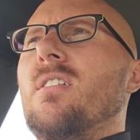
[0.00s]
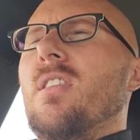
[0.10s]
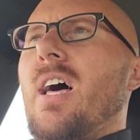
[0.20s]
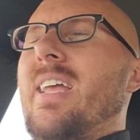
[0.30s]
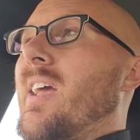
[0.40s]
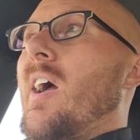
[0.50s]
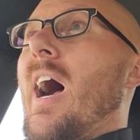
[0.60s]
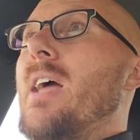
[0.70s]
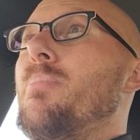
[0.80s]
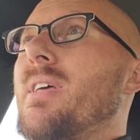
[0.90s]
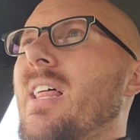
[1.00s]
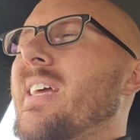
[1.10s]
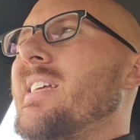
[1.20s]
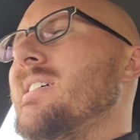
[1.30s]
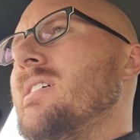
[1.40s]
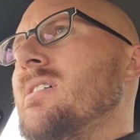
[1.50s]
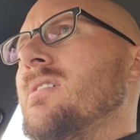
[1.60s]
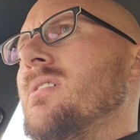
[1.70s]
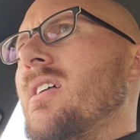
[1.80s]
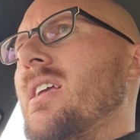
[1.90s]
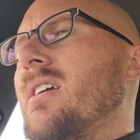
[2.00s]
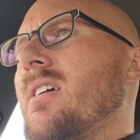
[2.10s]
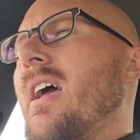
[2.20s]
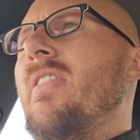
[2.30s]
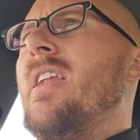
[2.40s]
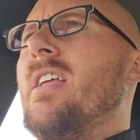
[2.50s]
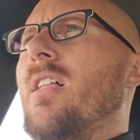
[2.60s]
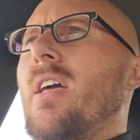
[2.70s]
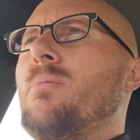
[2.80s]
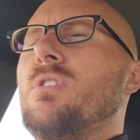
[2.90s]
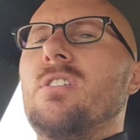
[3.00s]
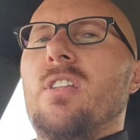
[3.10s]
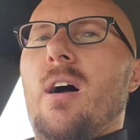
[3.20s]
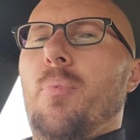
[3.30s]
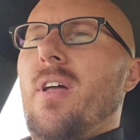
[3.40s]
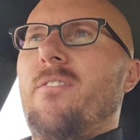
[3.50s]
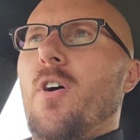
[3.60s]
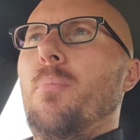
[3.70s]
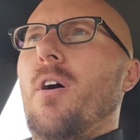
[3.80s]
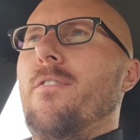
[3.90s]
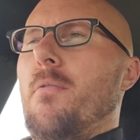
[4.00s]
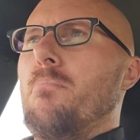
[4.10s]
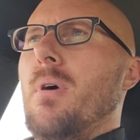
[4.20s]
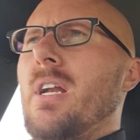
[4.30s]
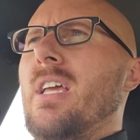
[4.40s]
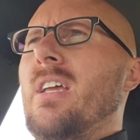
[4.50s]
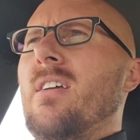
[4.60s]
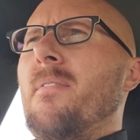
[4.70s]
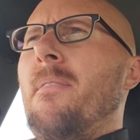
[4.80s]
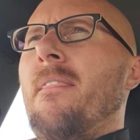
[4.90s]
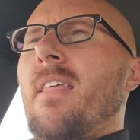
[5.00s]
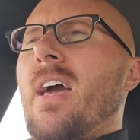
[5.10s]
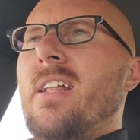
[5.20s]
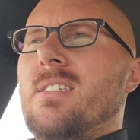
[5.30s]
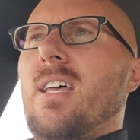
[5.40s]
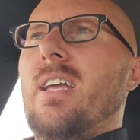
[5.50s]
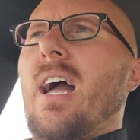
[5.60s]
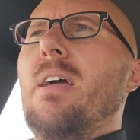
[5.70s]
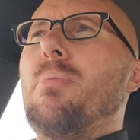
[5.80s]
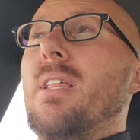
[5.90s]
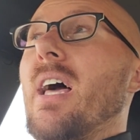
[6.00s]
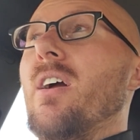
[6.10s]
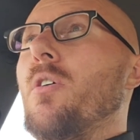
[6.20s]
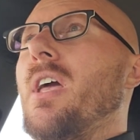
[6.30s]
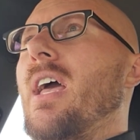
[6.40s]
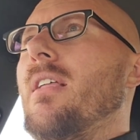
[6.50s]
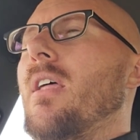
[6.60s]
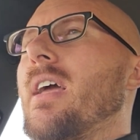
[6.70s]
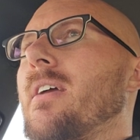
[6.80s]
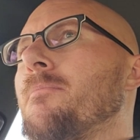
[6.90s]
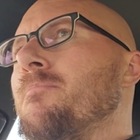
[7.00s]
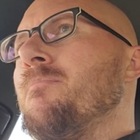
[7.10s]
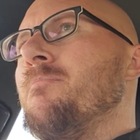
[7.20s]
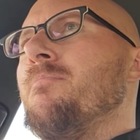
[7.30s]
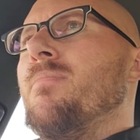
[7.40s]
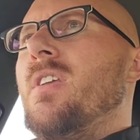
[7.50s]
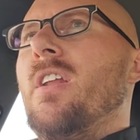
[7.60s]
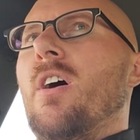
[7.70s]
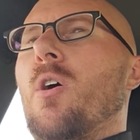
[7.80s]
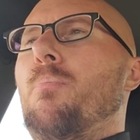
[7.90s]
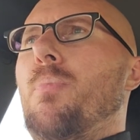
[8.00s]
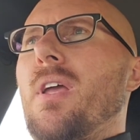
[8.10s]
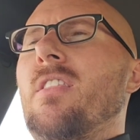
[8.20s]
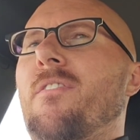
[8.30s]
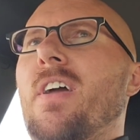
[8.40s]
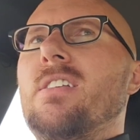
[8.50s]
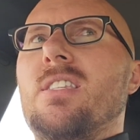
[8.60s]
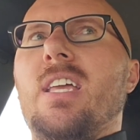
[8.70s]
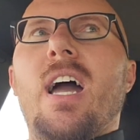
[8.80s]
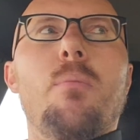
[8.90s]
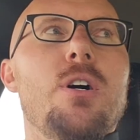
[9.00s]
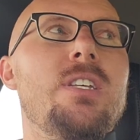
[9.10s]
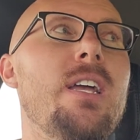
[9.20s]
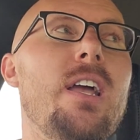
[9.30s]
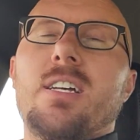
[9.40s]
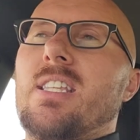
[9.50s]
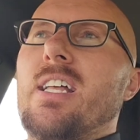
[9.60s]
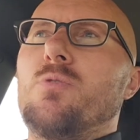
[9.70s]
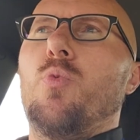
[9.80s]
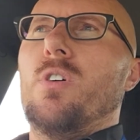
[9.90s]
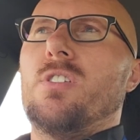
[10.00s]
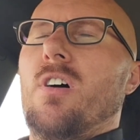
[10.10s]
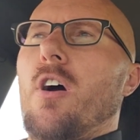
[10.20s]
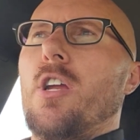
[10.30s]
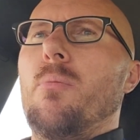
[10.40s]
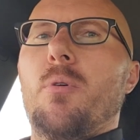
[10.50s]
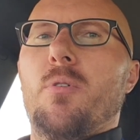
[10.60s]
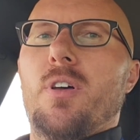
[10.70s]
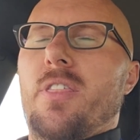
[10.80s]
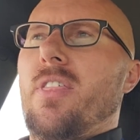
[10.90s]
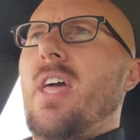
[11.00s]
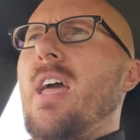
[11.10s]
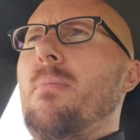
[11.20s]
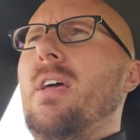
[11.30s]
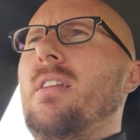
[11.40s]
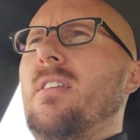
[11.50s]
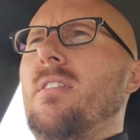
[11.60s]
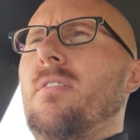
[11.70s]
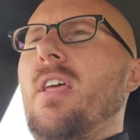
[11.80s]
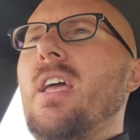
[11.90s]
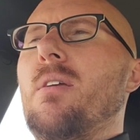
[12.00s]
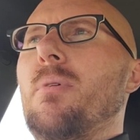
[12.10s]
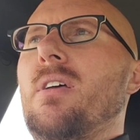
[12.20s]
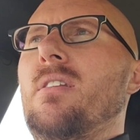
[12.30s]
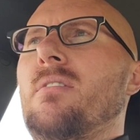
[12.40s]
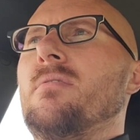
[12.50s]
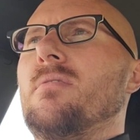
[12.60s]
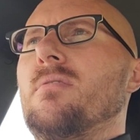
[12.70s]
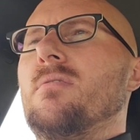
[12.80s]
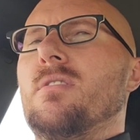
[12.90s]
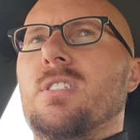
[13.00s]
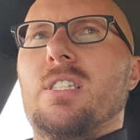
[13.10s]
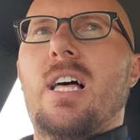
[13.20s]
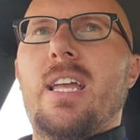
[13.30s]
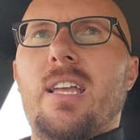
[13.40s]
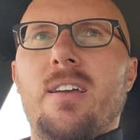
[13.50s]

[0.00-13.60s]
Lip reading: Like I'd be like, like, and then he claims he's not playing football for money. And it's like, I'd be like, okay, like, you know, being the face of the Cowboys, because that was the argument with Emmitt and Aikman, was like,